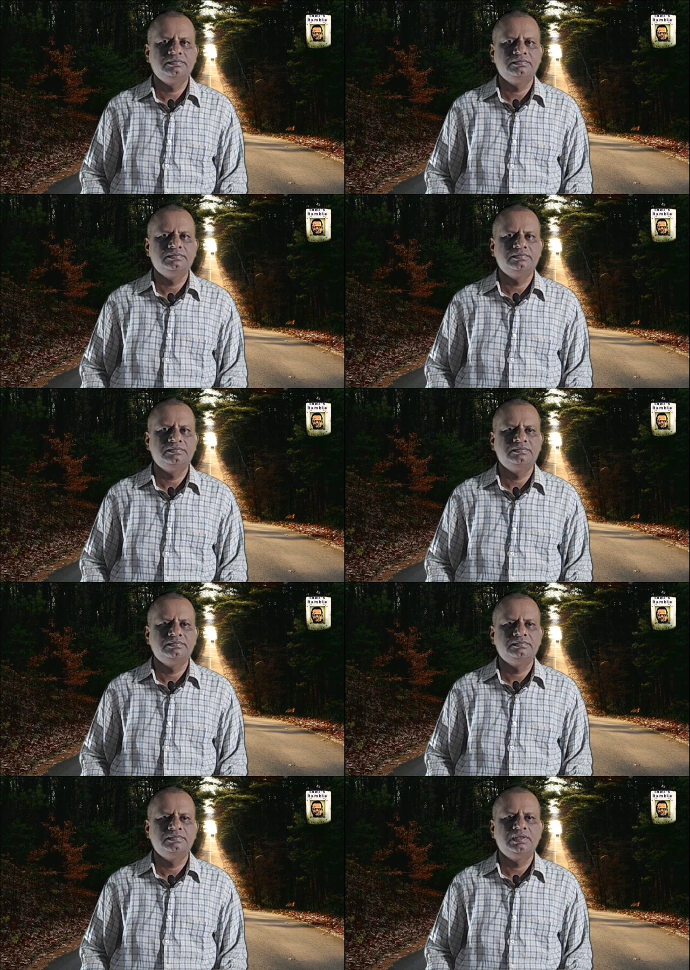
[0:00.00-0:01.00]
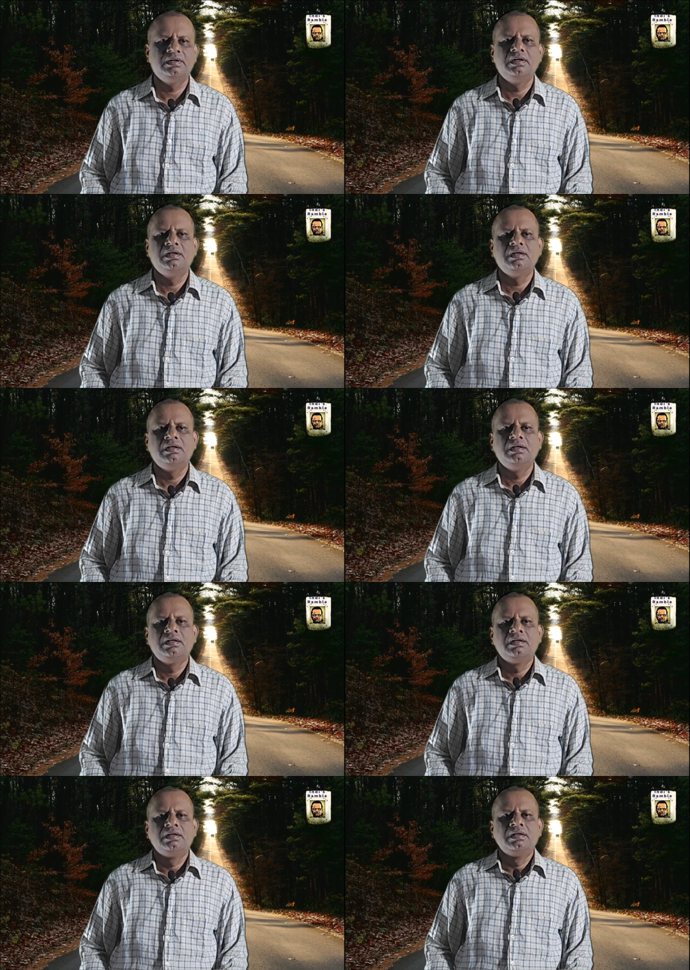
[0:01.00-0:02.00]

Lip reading: (silence)